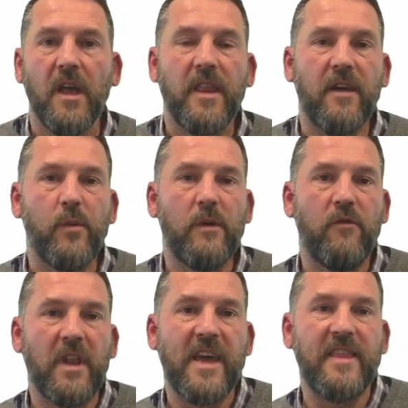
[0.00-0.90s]
Now, if we
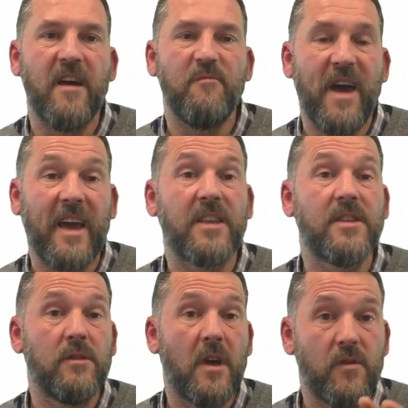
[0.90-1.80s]
relate that back
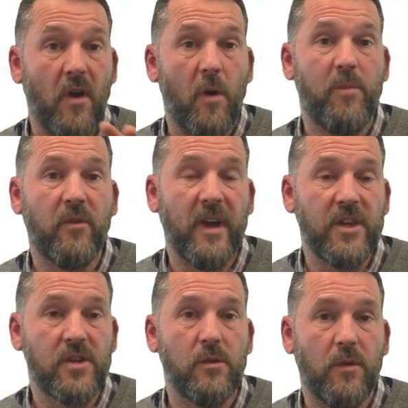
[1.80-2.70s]
to those
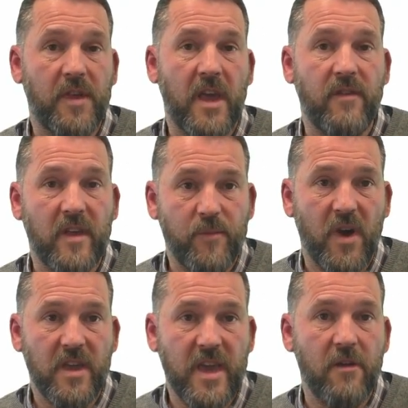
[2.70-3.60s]
operational savings per
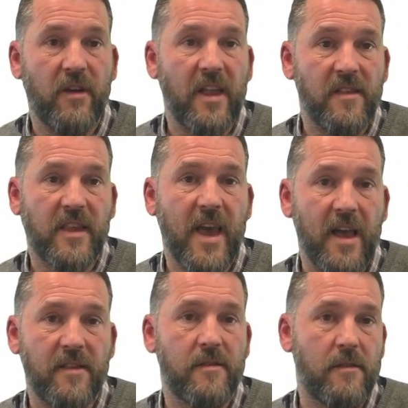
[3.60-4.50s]
year against
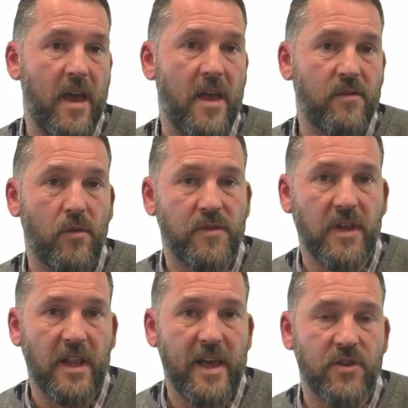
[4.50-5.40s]
gas, air source and
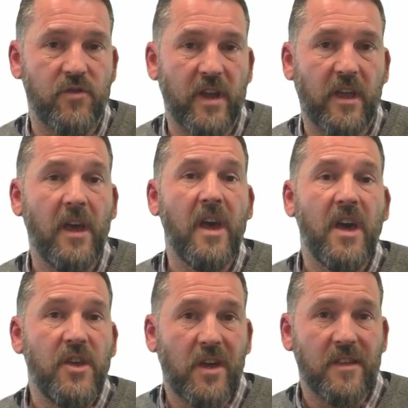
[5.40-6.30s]
electric,
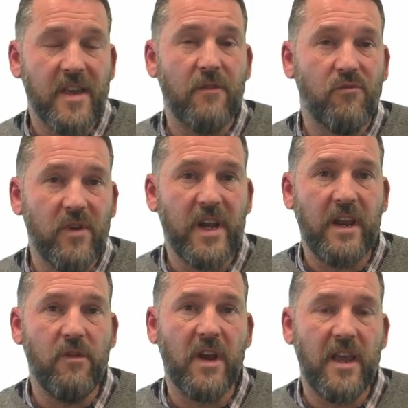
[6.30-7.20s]
you can see it really
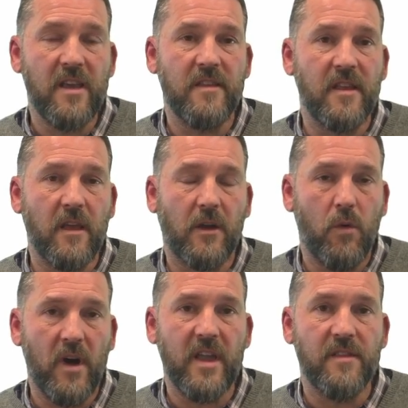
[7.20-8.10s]
is
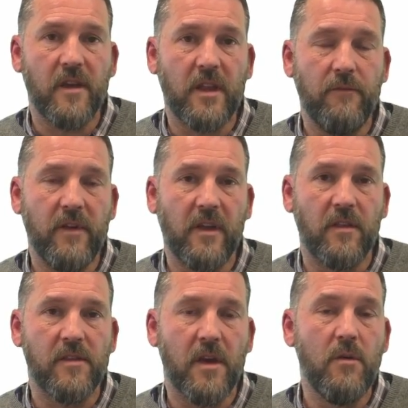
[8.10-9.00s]
quite insignificant.
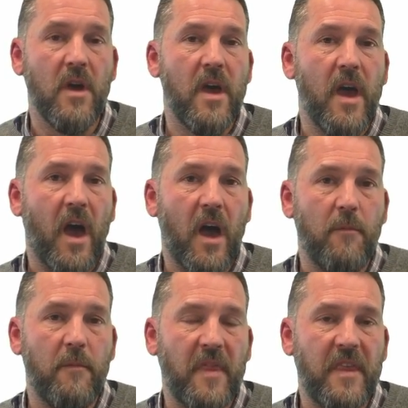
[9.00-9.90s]
So
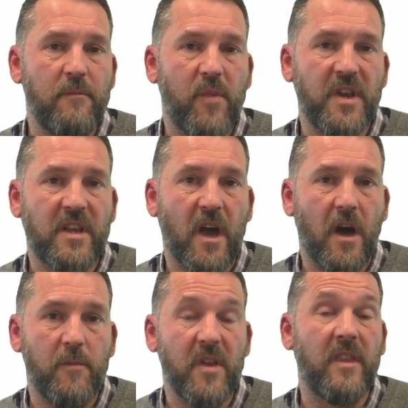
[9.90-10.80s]
the embodied
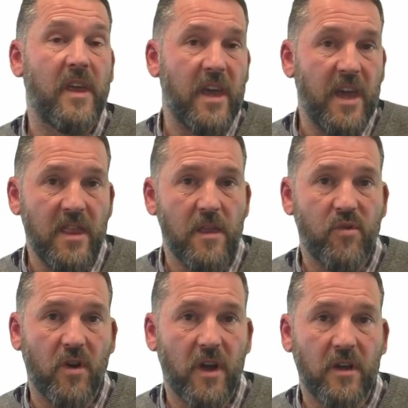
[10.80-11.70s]
carbon in the
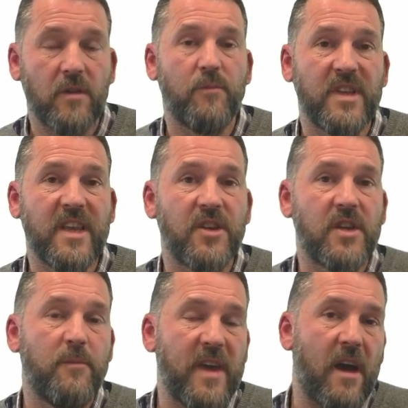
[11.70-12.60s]
product could
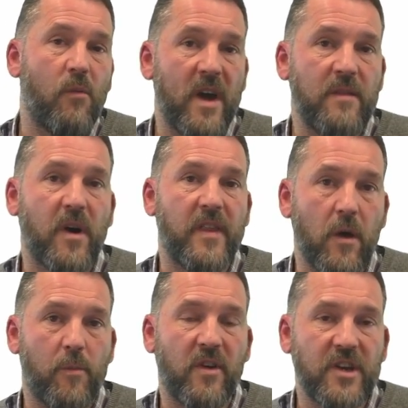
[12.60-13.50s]
potentially be outweighed by the
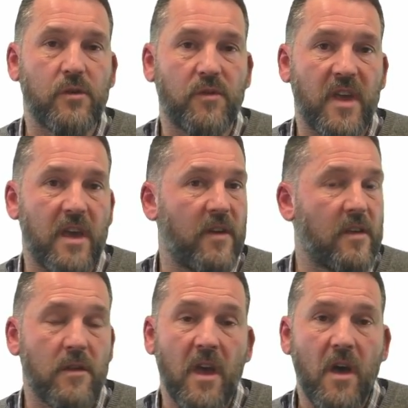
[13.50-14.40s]
operational
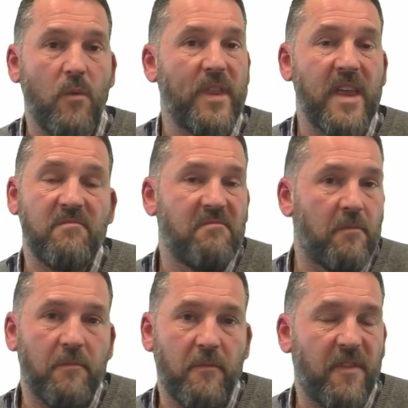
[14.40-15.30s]
savings within
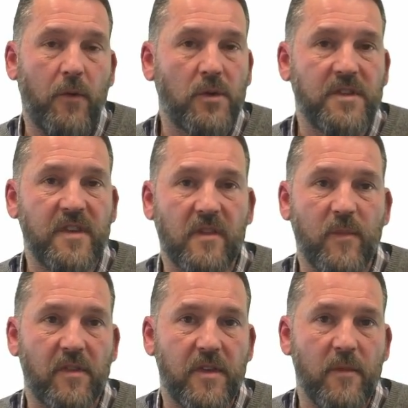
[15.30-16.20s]
4 to 6
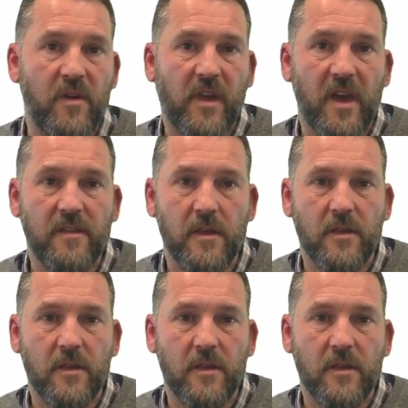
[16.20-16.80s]
months in most cases.